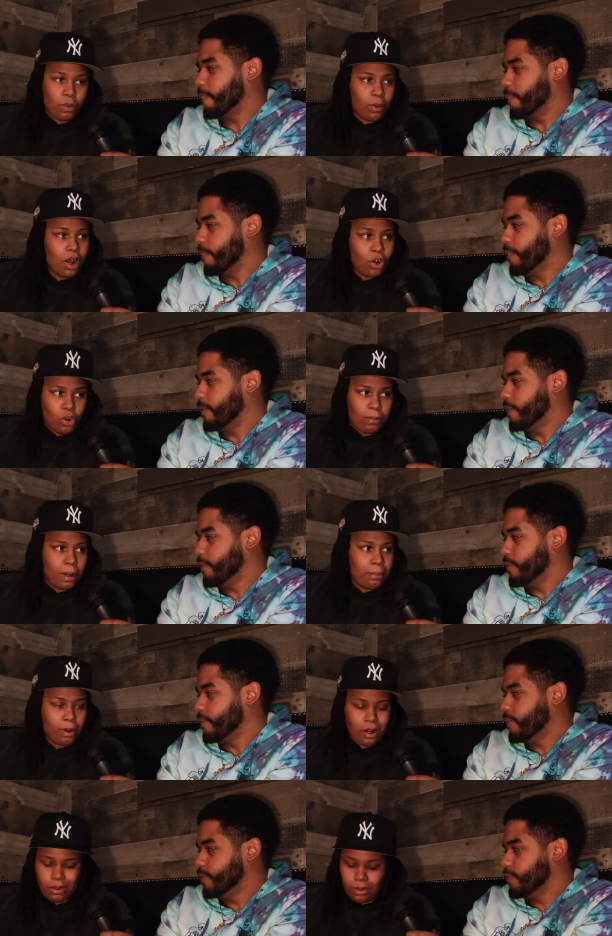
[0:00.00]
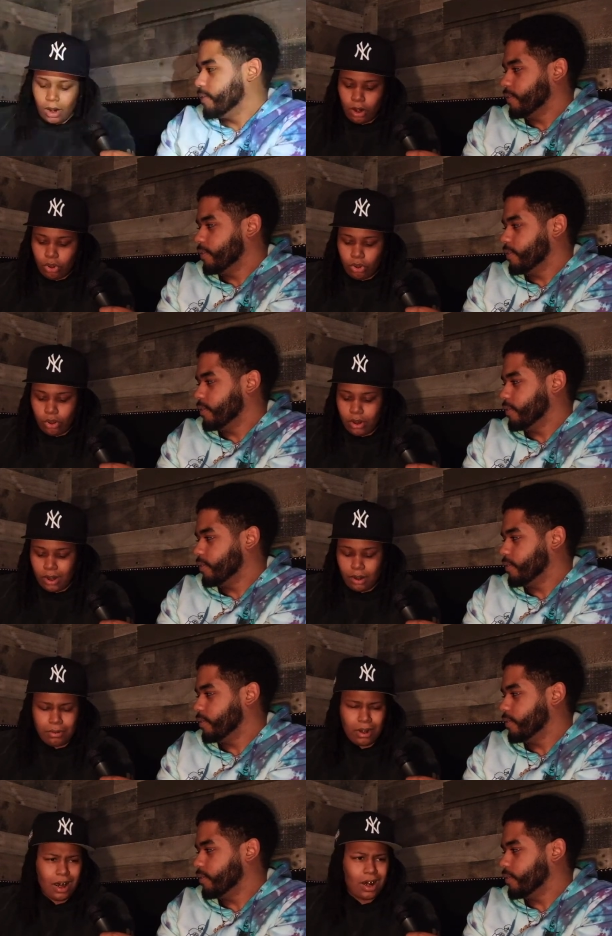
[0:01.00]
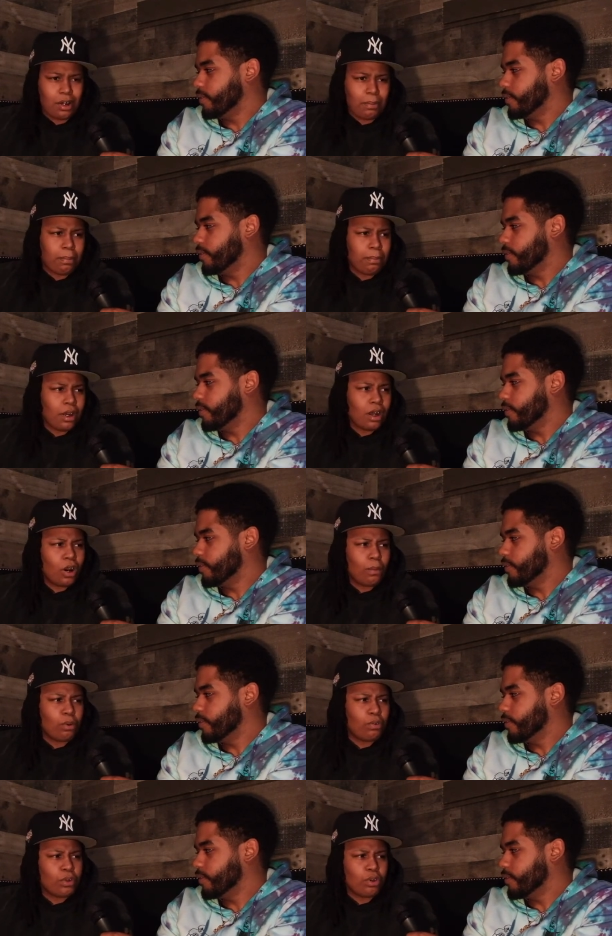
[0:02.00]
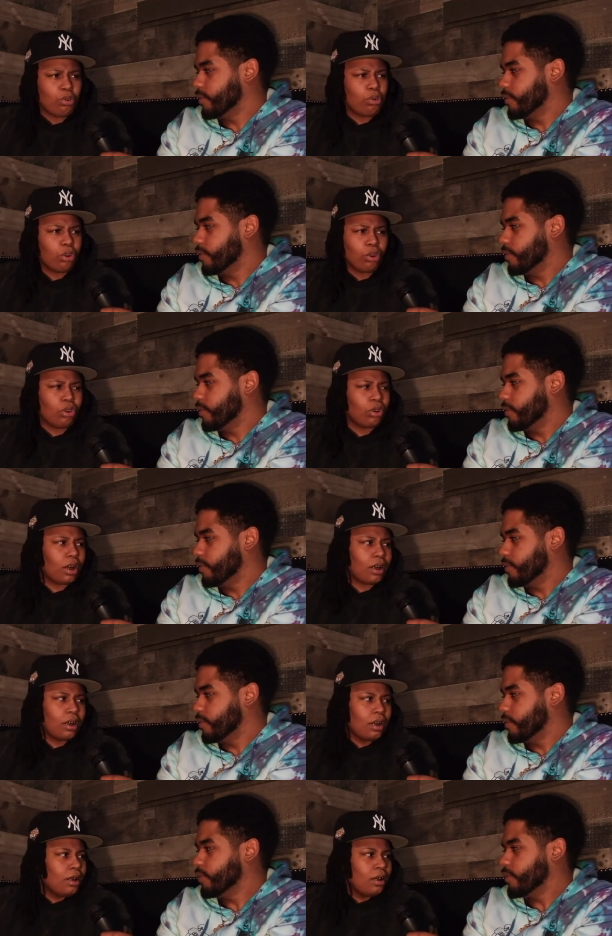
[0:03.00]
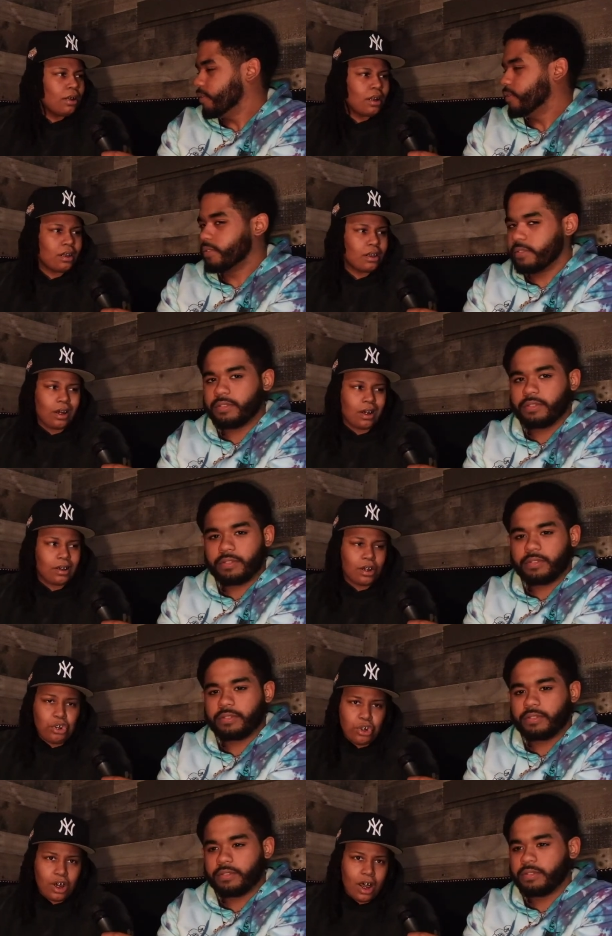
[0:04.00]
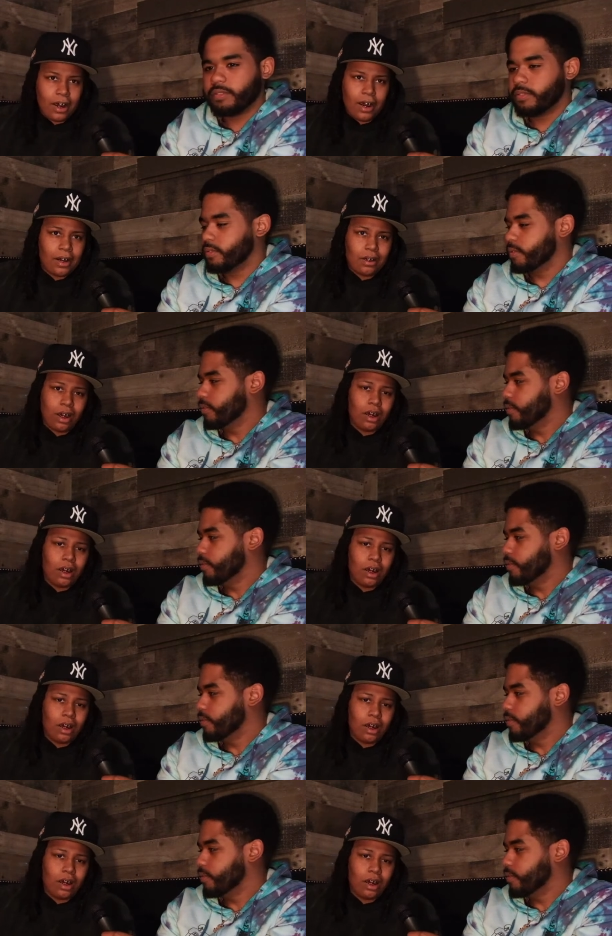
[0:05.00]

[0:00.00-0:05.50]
Speaker 1: why I call my project what I called it. And I feel like I just been being humble for too long. Like this, like this year, I cut that